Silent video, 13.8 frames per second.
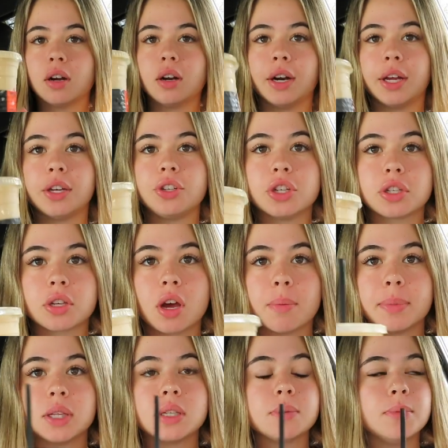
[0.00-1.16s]
right, just got
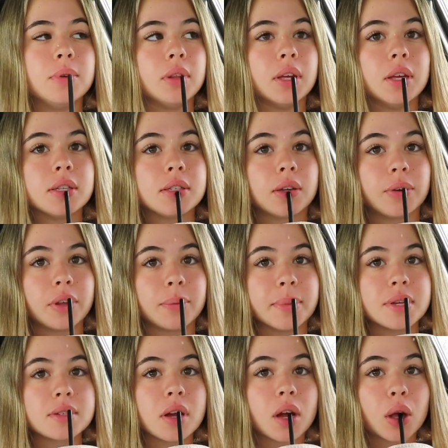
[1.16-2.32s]
my smoothie. It's literally
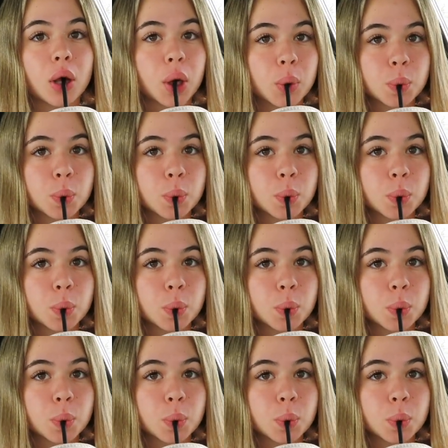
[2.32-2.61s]
amazing.